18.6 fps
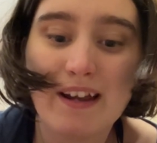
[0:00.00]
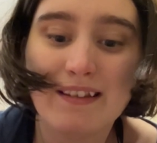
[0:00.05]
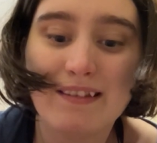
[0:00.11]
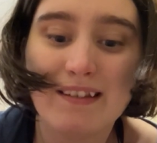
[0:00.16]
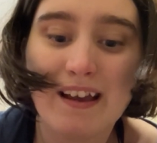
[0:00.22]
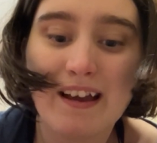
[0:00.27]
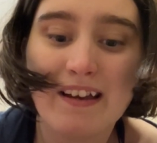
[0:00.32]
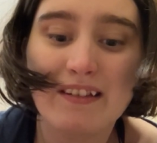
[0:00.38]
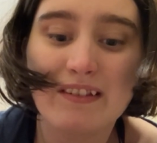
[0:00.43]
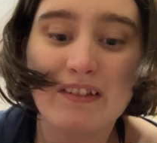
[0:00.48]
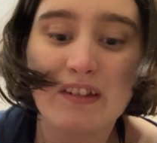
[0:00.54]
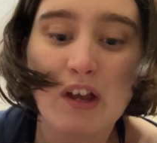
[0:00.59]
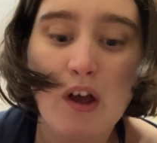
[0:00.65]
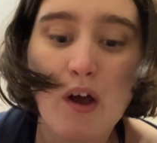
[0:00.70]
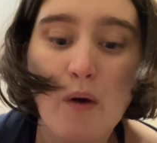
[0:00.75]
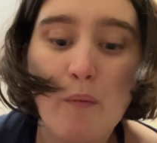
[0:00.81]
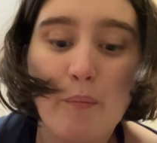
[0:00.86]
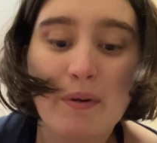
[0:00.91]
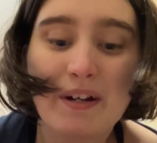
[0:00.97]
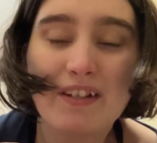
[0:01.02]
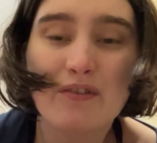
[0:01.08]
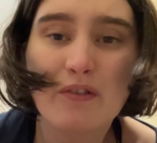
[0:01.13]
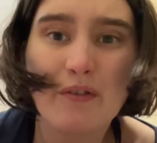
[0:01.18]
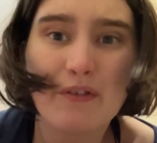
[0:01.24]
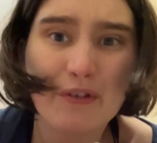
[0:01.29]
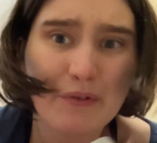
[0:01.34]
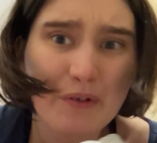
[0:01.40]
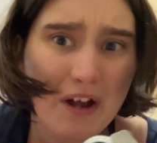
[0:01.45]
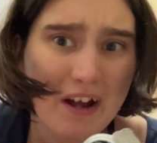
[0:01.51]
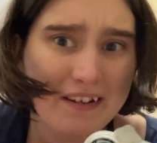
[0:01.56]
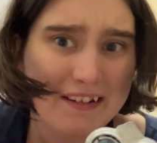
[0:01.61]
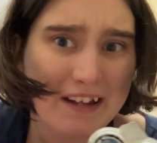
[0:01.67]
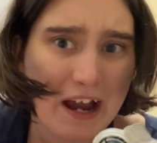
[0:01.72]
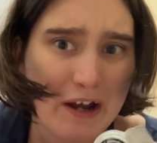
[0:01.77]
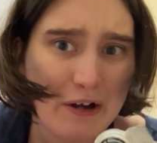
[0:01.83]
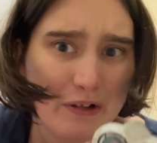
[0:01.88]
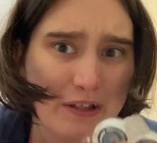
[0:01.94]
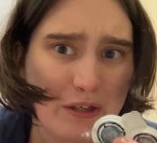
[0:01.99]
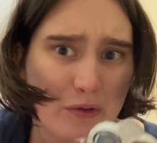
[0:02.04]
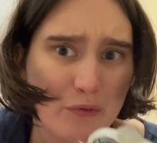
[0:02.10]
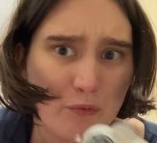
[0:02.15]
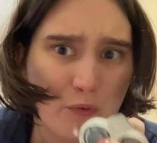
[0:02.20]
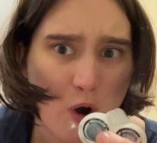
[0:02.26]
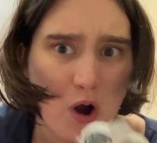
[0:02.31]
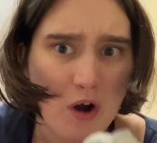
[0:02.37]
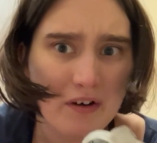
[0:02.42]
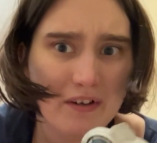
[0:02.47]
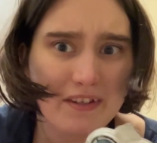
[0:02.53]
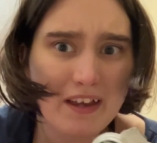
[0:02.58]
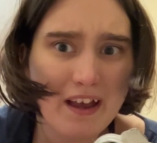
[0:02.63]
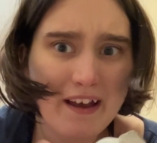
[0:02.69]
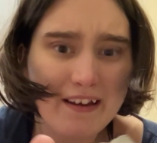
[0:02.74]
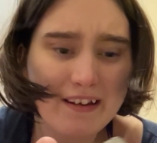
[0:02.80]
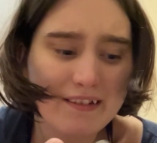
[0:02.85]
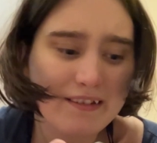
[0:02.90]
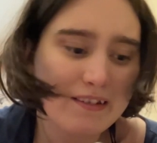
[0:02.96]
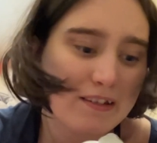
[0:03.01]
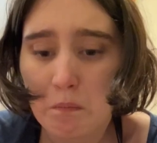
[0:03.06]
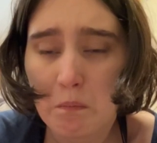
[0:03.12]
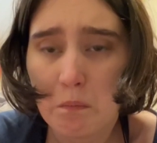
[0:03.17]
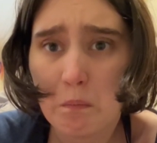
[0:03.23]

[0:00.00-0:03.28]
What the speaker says: size, but it's also not entirely the wrong size.